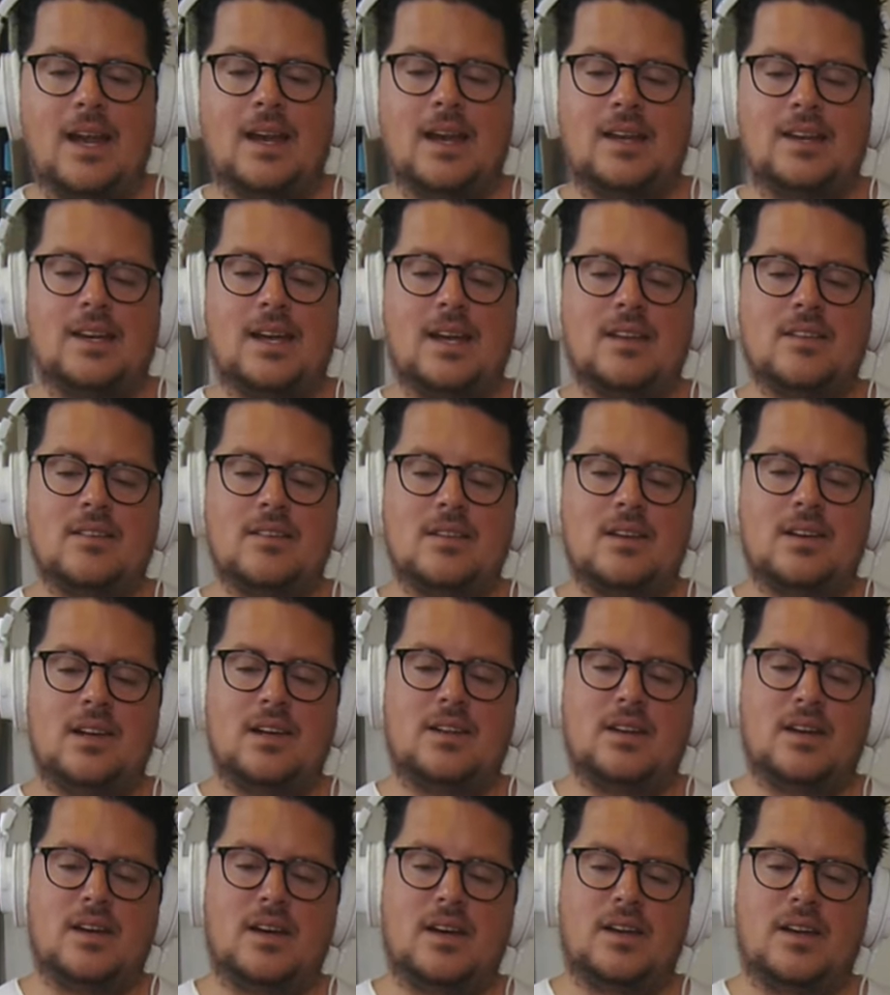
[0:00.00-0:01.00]
then at the end uh,
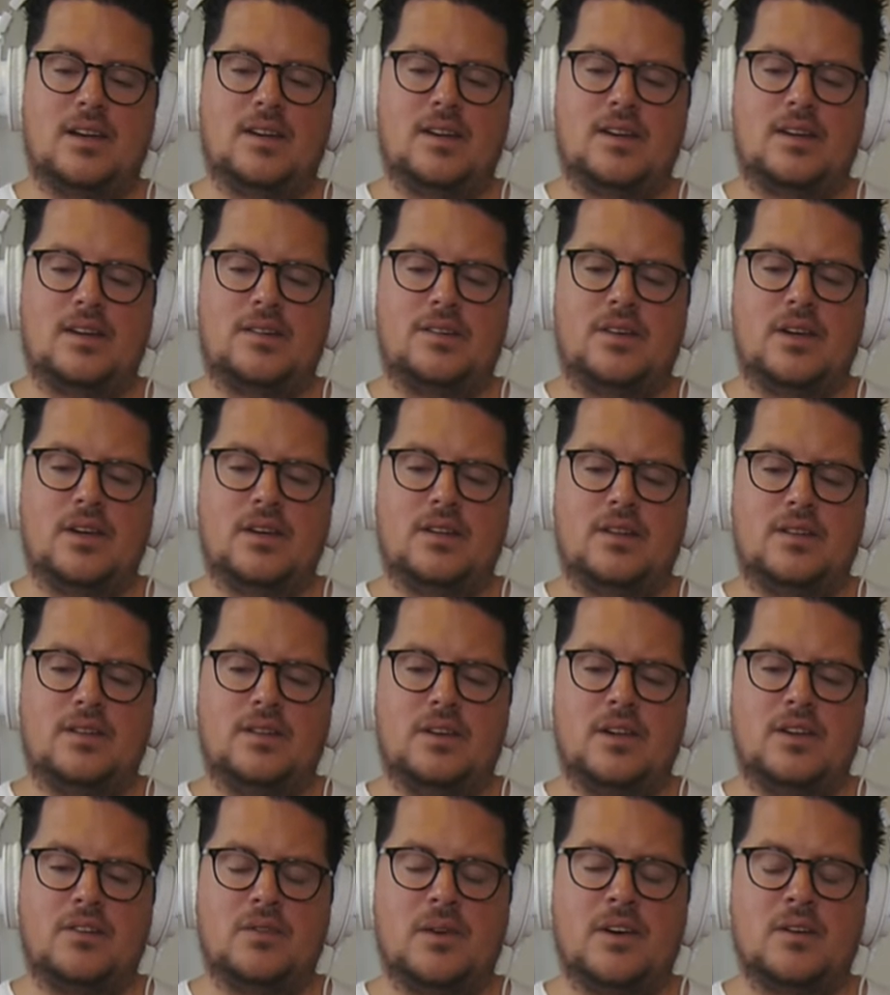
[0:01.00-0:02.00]
did, uh, the, the,
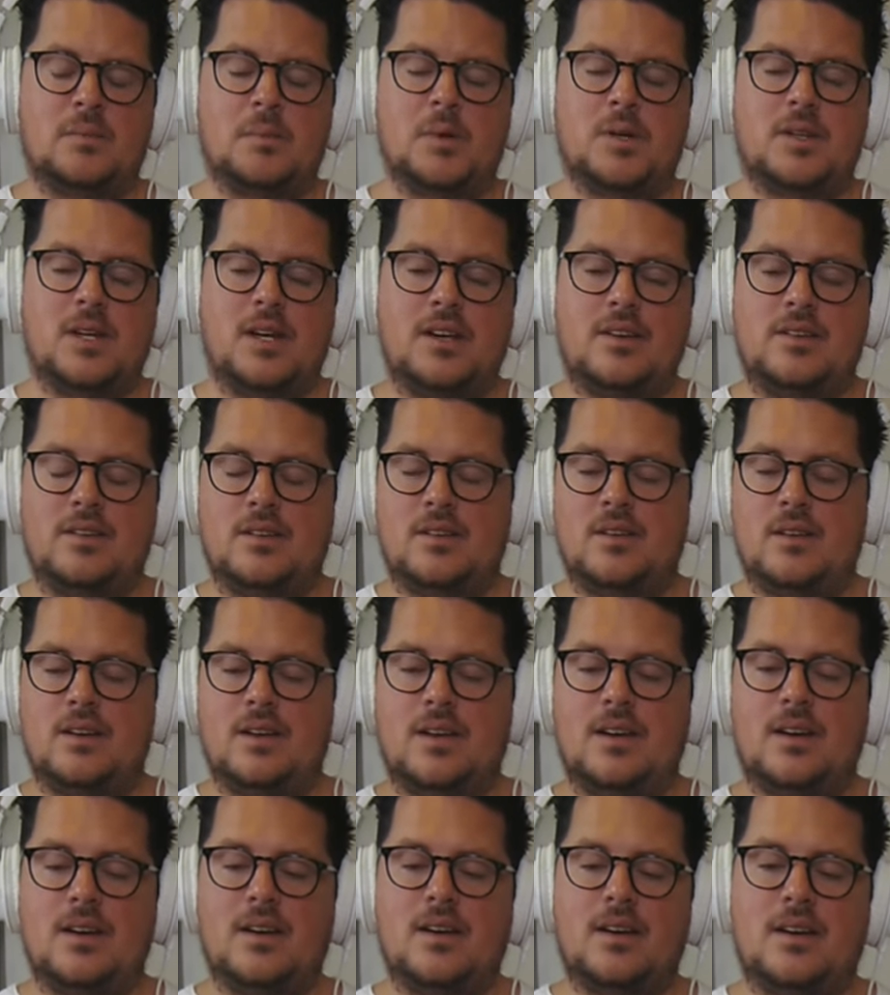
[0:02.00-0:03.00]
the transportation
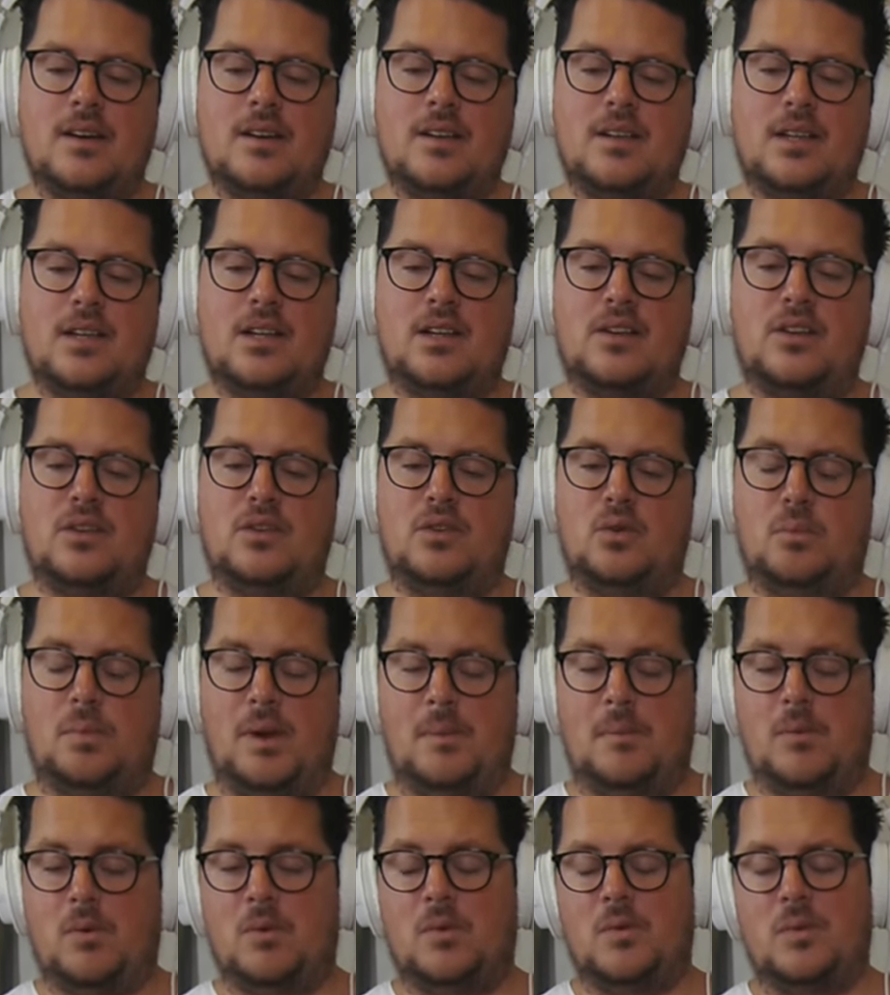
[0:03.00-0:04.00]
uh, do
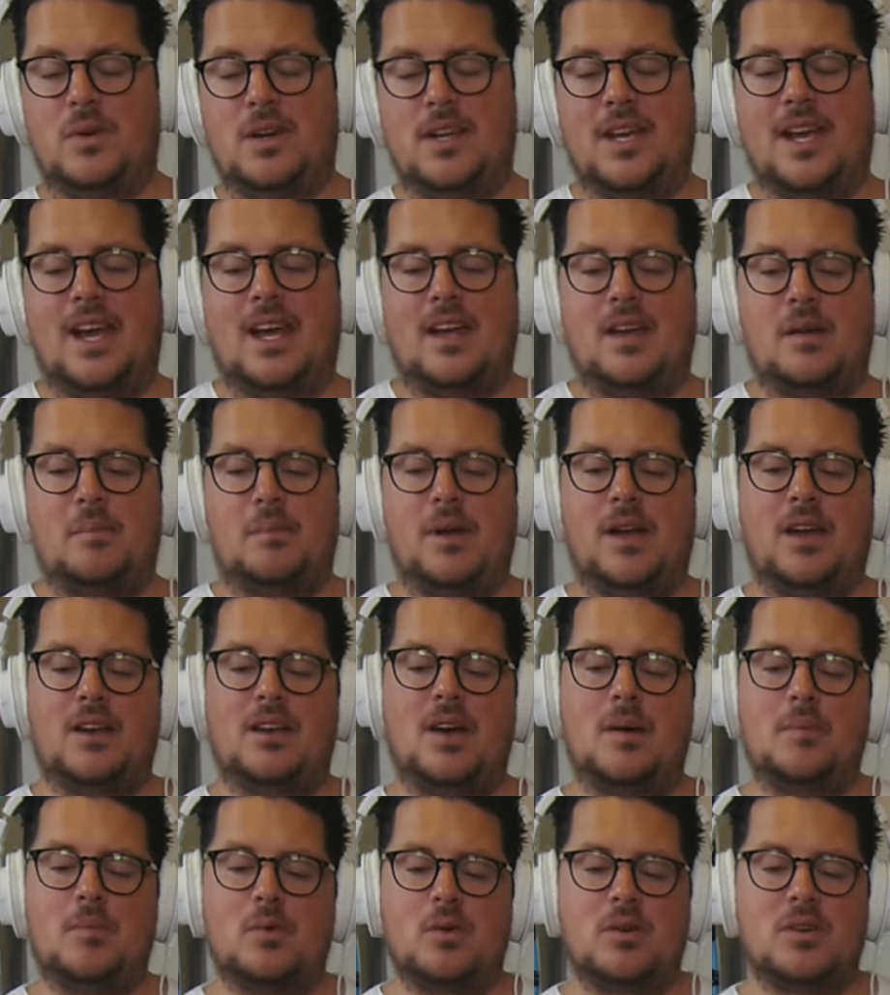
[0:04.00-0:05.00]
people really uh, pick it
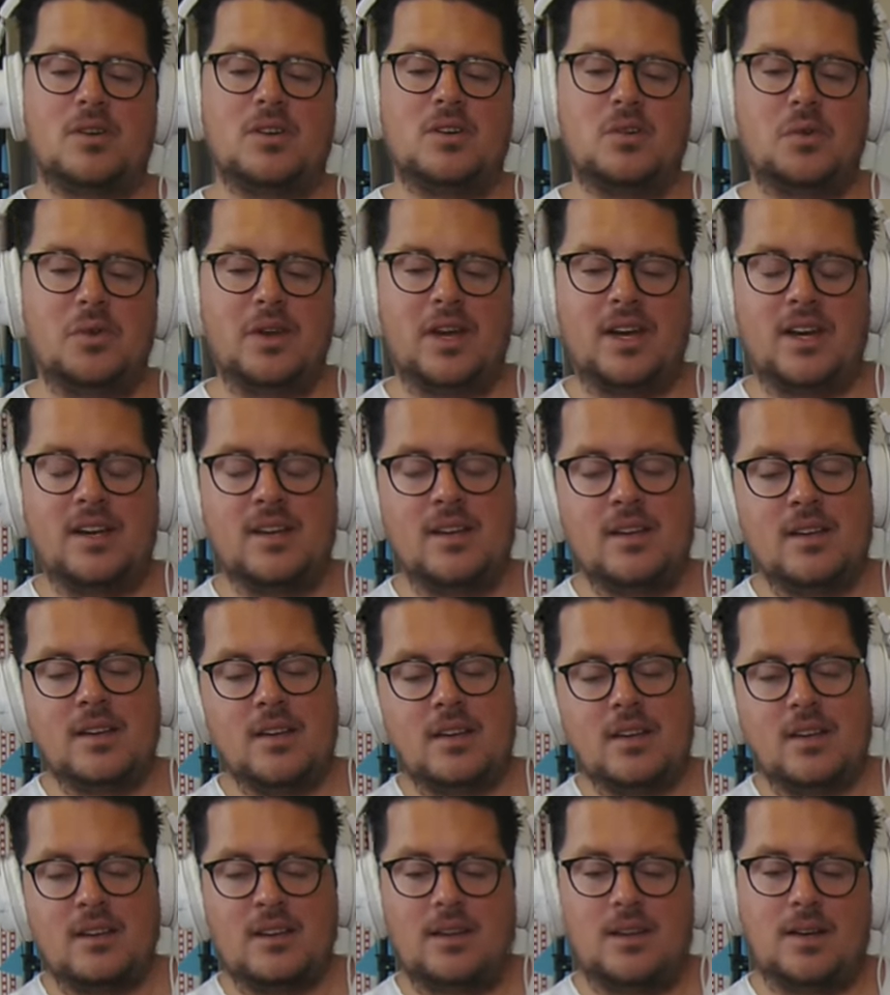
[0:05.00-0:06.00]
up or do they
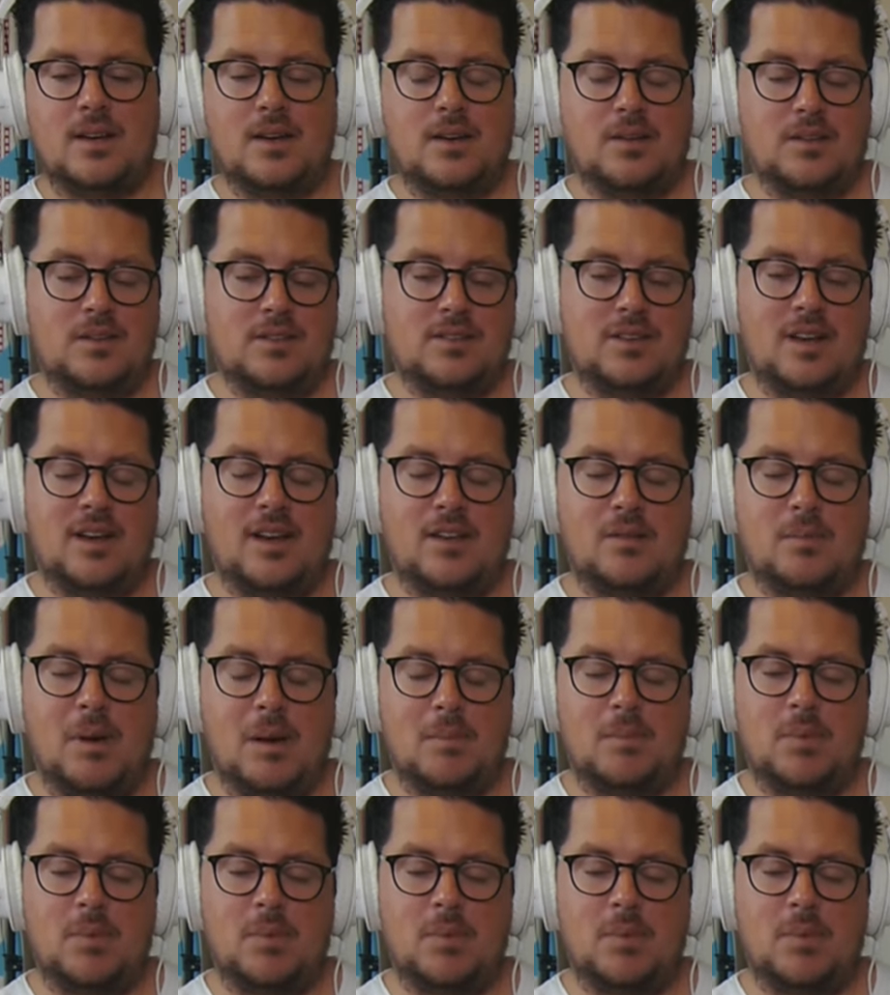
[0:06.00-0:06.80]
uh, send it by